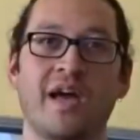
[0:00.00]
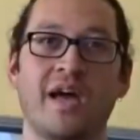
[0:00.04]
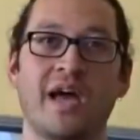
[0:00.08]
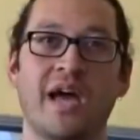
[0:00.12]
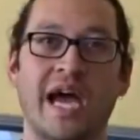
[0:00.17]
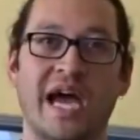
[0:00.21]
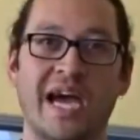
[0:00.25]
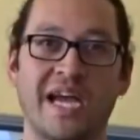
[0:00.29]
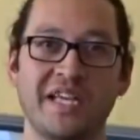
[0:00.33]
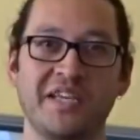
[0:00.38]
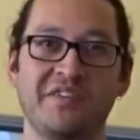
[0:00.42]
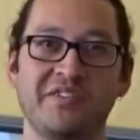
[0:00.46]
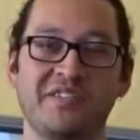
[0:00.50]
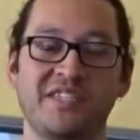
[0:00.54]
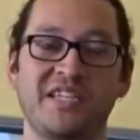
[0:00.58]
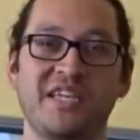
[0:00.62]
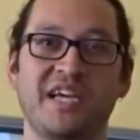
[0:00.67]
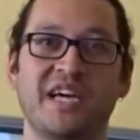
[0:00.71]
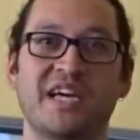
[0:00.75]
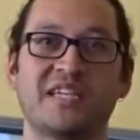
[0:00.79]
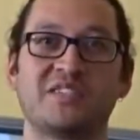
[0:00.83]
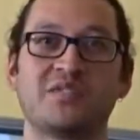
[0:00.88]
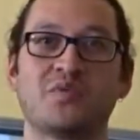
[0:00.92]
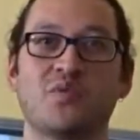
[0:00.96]
At
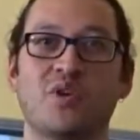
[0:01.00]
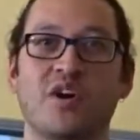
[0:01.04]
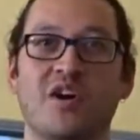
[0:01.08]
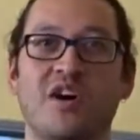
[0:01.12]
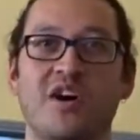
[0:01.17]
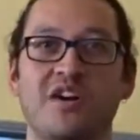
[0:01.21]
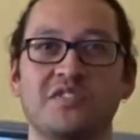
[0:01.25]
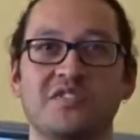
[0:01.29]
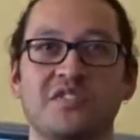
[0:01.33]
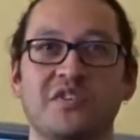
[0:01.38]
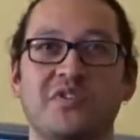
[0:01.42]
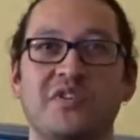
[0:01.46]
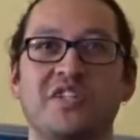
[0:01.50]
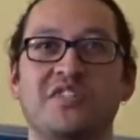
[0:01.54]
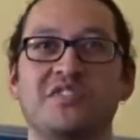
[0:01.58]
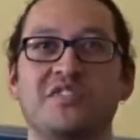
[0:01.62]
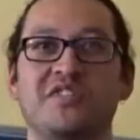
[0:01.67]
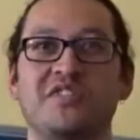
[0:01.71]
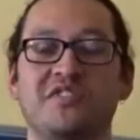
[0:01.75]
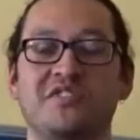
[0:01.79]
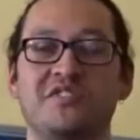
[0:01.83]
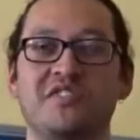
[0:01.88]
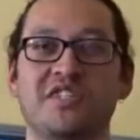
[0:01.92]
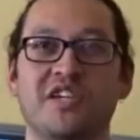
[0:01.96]
UTS, we're also
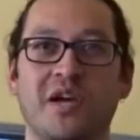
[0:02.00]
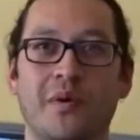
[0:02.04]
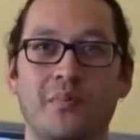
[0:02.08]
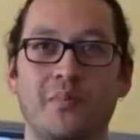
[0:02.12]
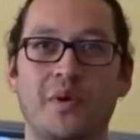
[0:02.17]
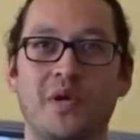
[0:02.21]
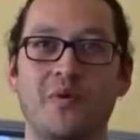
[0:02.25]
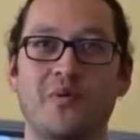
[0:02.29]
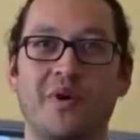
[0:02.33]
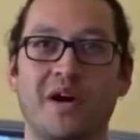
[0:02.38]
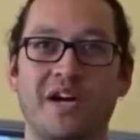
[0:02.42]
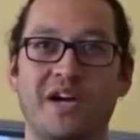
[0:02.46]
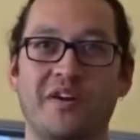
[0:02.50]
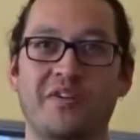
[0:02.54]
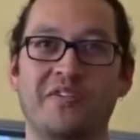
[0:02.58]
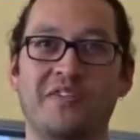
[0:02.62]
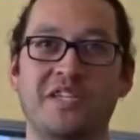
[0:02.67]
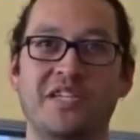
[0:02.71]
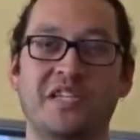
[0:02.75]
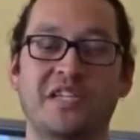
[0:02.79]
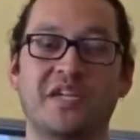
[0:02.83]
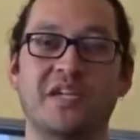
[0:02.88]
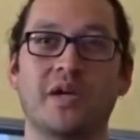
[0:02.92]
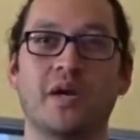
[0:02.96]
introducing a
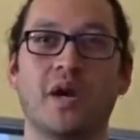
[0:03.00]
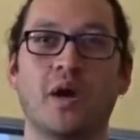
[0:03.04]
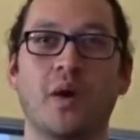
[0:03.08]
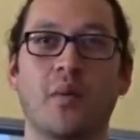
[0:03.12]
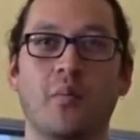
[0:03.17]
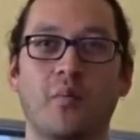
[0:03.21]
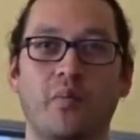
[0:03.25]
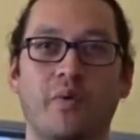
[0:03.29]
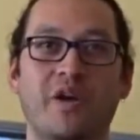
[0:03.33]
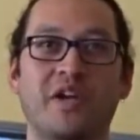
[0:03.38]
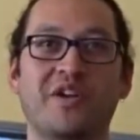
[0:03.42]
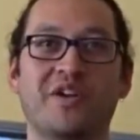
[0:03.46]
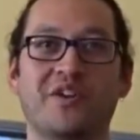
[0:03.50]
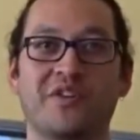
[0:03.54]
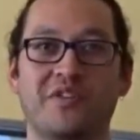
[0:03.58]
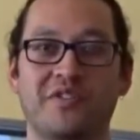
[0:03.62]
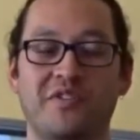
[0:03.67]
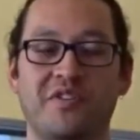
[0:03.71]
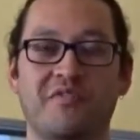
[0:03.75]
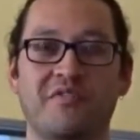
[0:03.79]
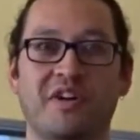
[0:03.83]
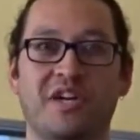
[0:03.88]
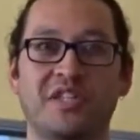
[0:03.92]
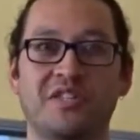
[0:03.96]
BYOD, Bring Your
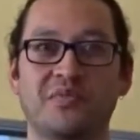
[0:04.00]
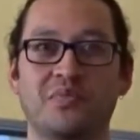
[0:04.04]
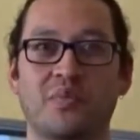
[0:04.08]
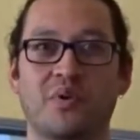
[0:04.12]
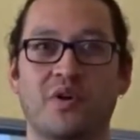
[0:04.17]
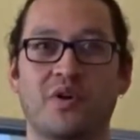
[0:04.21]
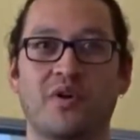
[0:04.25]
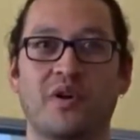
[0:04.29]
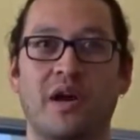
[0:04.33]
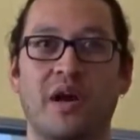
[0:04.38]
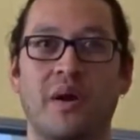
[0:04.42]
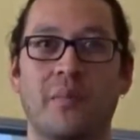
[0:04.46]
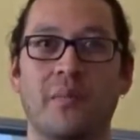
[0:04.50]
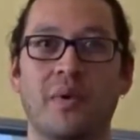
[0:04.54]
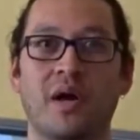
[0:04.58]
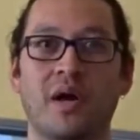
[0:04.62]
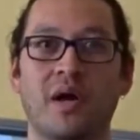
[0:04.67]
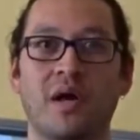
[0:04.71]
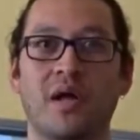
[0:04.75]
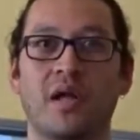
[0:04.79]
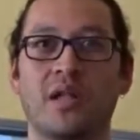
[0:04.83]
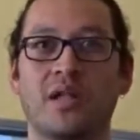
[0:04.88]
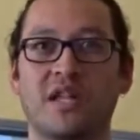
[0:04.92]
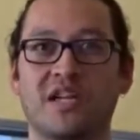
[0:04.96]
Own Device program,
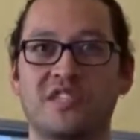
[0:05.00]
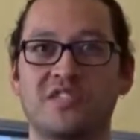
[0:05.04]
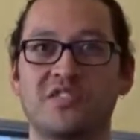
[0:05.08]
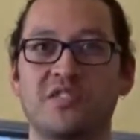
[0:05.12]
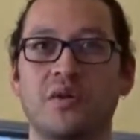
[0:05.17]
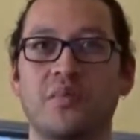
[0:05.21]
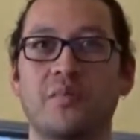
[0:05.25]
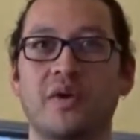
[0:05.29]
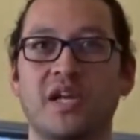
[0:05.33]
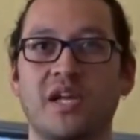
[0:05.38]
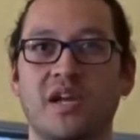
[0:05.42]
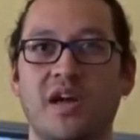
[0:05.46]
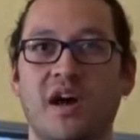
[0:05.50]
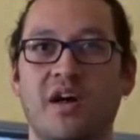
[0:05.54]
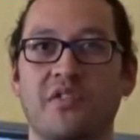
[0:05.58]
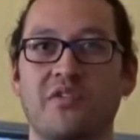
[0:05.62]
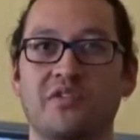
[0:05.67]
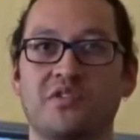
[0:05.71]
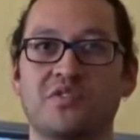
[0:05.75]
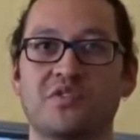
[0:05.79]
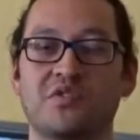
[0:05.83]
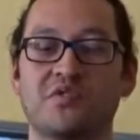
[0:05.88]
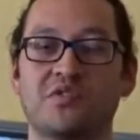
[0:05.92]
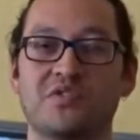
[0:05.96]
like so many
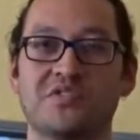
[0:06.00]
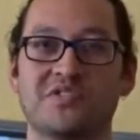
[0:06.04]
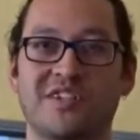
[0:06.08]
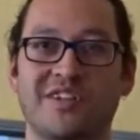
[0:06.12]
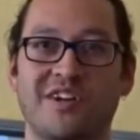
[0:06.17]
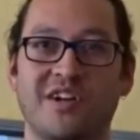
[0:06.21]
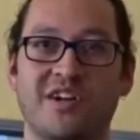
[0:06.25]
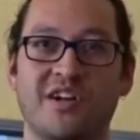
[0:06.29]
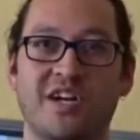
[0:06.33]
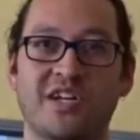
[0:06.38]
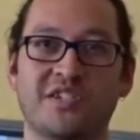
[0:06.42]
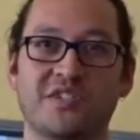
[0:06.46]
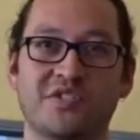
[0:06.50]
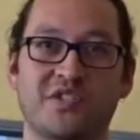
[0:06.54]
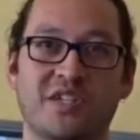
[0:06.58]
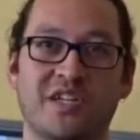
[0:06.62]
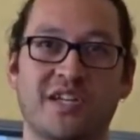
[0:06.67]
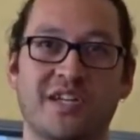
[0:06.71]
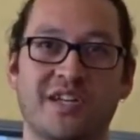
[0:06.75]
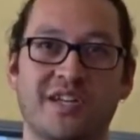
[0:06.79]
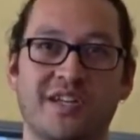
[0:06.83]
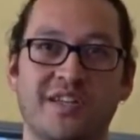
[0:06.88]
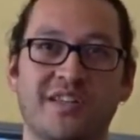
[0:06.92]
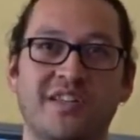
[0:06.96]
other schools in our country.
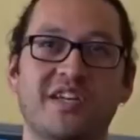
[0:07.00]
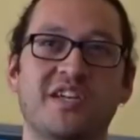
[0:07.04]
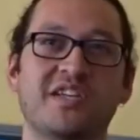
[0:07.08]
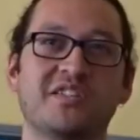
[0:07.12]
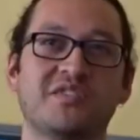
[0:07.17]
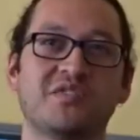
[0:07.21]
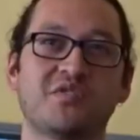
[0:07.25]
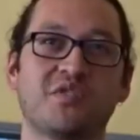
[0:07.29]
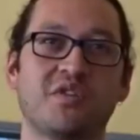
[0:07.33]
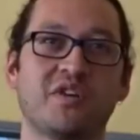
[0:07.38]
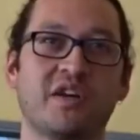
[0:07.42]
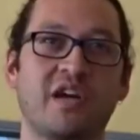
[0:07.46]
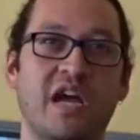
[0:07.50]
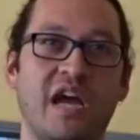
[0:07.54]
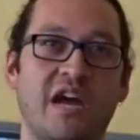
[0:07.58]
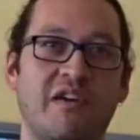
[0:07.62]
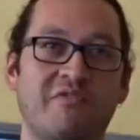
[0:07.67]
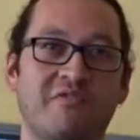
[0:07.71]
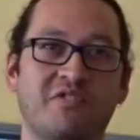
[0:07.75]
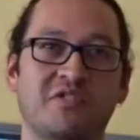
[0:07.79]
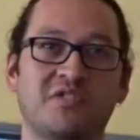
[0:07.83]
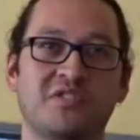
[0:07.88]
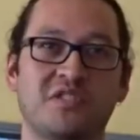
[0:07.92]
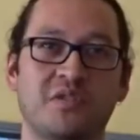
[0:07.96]
The historic
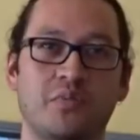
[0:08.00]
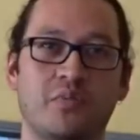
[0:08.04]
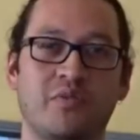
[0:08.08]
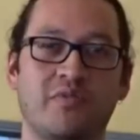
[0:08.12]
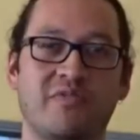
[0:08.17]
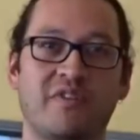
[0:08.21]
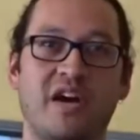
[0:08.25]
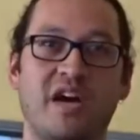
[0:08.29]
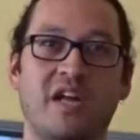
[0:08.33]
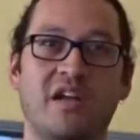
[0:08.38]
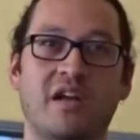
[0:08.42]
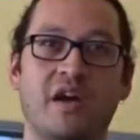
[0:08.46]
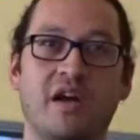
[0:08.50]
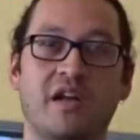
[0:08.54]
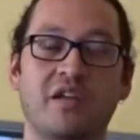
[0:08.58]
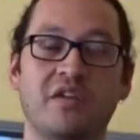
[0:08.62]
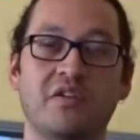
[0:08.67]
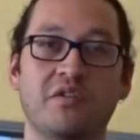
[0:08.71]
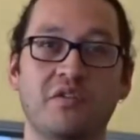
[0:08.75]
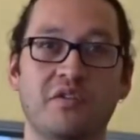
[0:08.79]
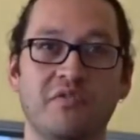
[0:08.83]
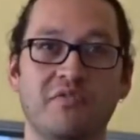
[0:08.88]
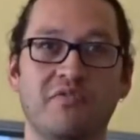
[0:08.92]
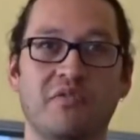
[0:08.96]
efforts to provide a
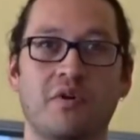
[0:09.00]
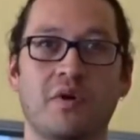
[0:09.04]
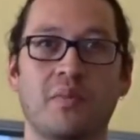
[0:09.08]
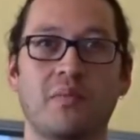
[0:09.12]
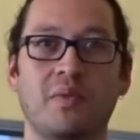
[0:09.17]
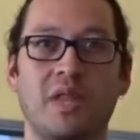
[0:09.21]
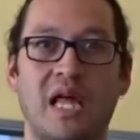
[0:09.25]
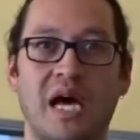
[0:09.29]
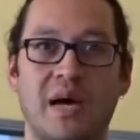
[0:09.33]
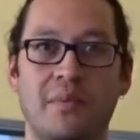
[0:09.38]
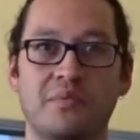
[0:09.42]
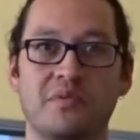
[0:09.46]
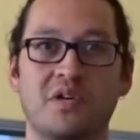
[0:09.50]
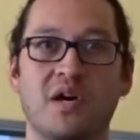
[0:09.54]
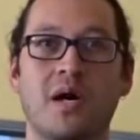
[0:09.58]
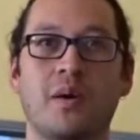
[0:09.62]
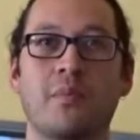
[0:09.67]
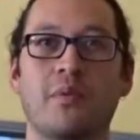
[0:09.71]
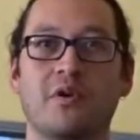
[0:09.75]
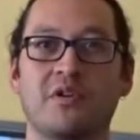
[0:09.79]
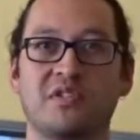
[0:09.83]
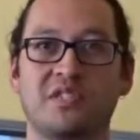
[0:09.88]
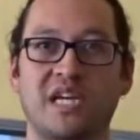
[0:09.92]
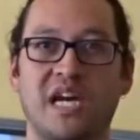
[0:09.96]
uniform
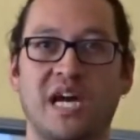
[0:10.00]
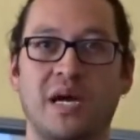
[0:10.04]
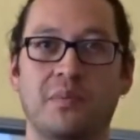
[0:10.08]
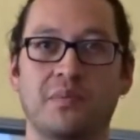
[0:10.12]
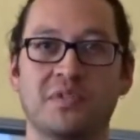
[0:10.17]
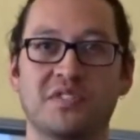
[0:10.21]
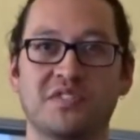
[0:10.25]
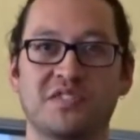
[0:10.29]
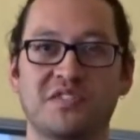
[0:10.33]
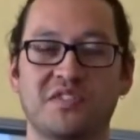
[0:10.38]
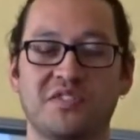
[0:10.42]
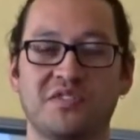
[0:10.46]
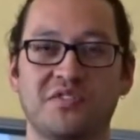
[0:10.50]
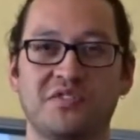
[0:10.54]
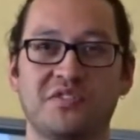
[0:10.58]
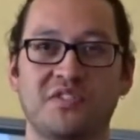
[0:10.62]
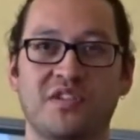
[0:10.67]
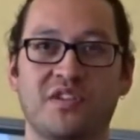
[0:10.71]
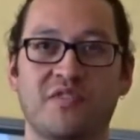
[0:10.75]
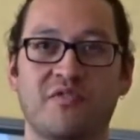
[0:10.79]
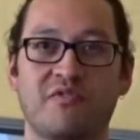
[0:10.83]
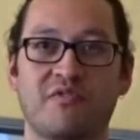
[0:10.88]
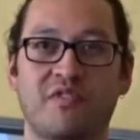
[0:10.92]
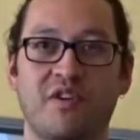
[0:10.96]
laptop or tablet
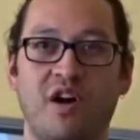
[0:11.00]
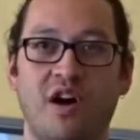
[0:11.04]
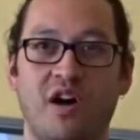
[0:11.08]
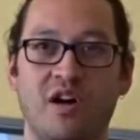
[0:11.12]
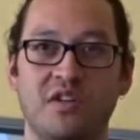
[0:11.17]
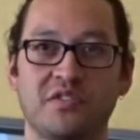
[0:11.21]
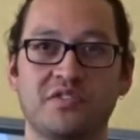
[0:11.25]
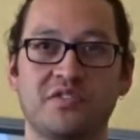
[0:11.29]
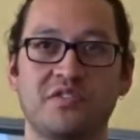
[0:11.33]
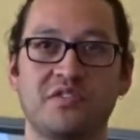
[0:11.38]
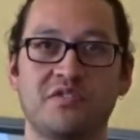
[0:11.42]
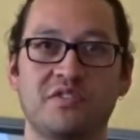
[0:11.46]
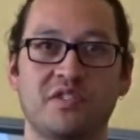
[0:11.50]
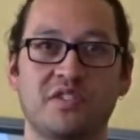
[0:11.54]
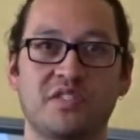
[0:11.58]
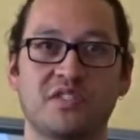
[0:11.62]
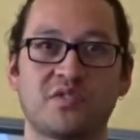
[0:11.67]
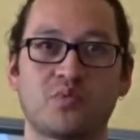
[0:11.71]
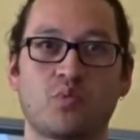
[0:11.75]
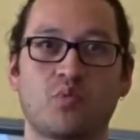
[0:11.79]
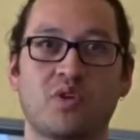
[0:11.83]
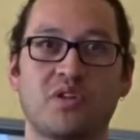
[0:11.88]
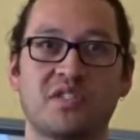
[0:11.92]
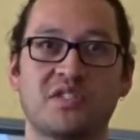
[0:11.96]
solution for all
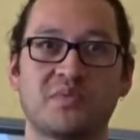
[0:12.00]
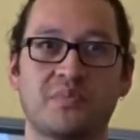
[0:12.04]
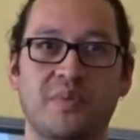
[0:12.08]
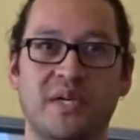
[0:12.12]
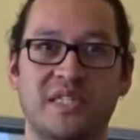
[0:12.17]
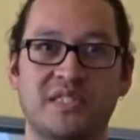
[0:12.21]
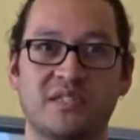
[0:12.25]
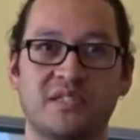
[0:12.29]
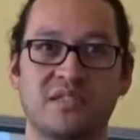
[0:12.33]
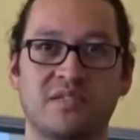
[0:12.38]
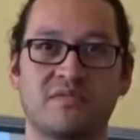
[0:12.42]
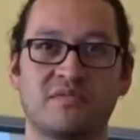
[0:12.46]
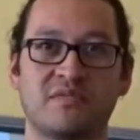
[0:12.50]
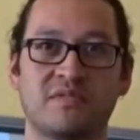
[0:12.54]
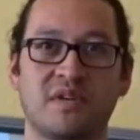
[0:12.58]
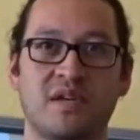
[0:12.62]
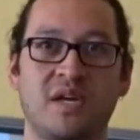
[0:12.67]
students were expensive